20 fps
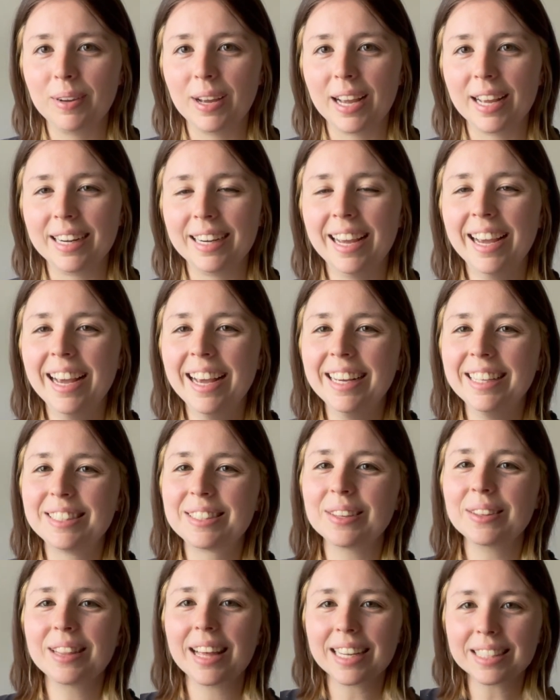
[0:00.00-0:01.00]
And
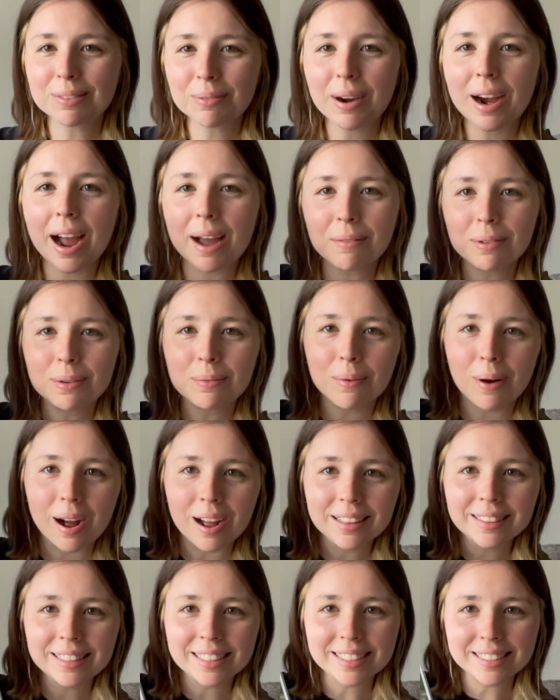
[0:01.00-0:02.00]
so that's where I would
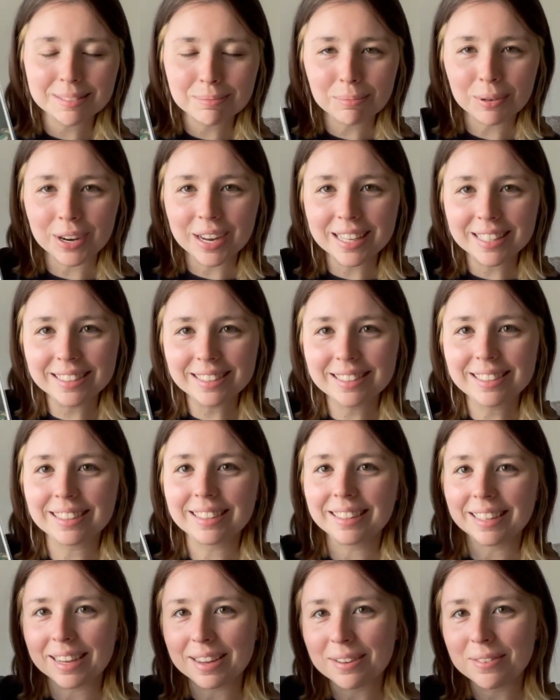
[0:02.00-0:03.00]
want this print to
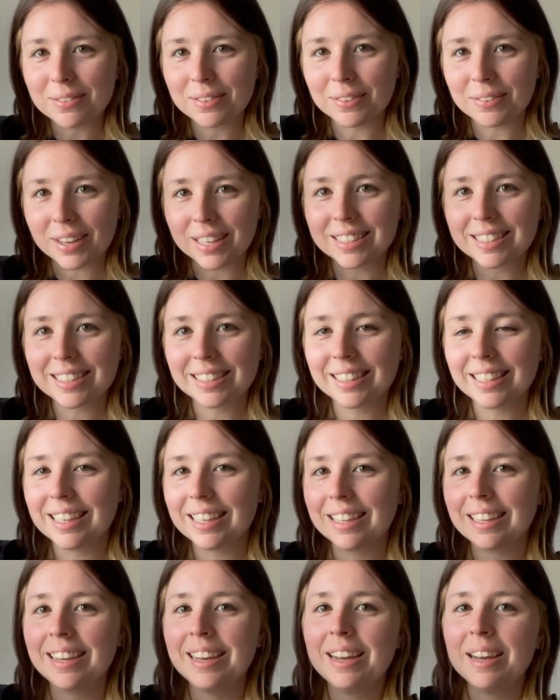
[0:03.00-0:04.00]
live
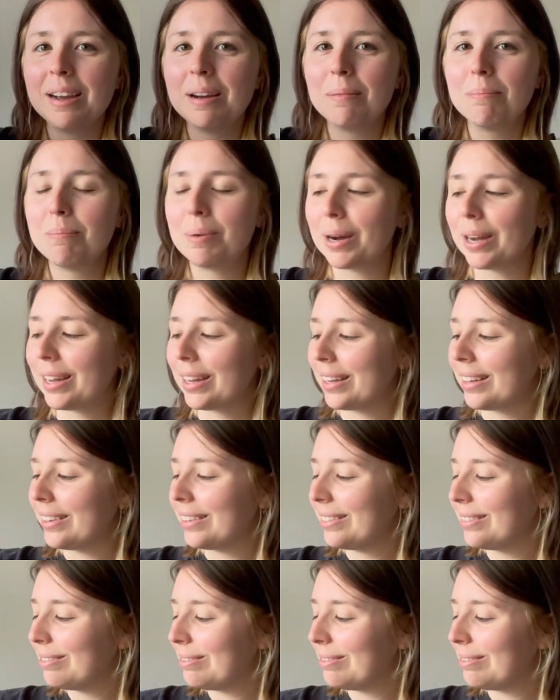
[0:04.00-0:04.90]
eventually, but